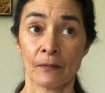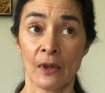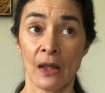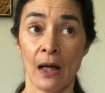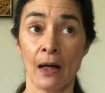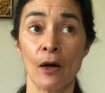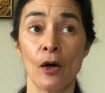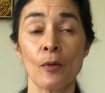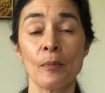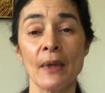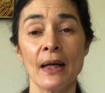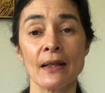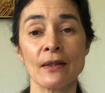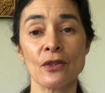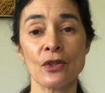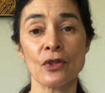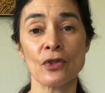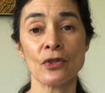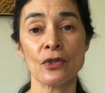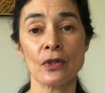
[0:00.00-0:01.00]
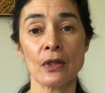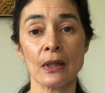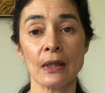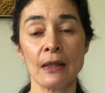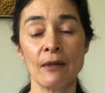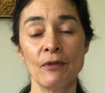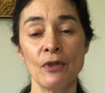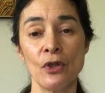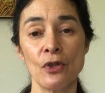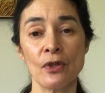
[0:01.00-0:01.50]
I hope that's just
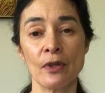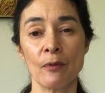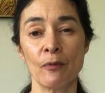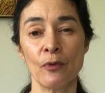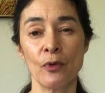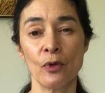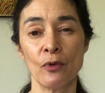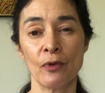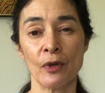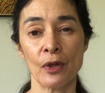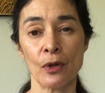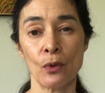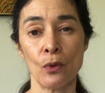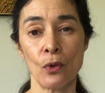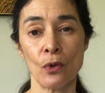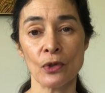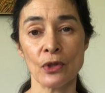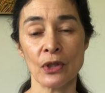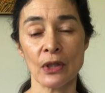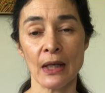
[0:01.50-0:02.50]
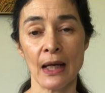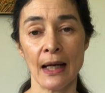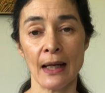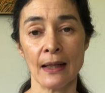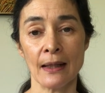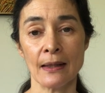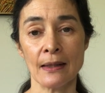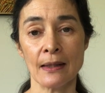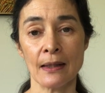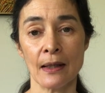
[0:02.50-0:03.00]
given you some food for thought,
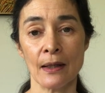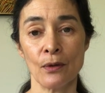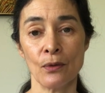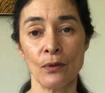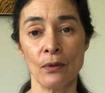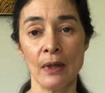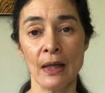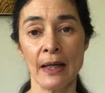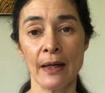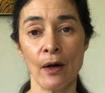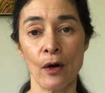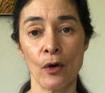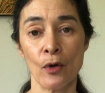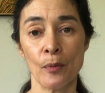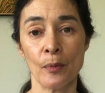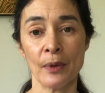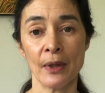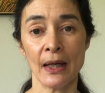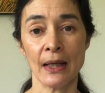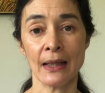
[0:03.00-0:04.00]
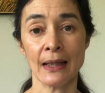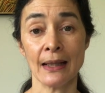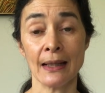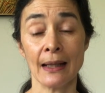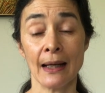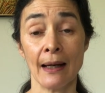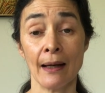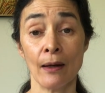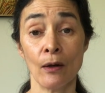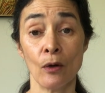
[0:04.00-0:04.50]
and I really hope that it
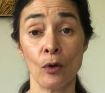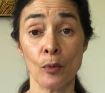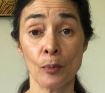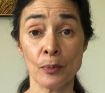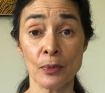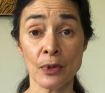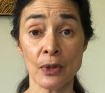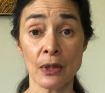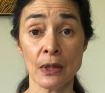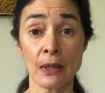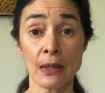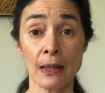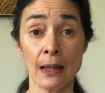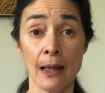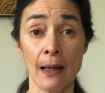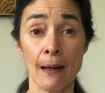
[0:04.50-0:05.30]
helps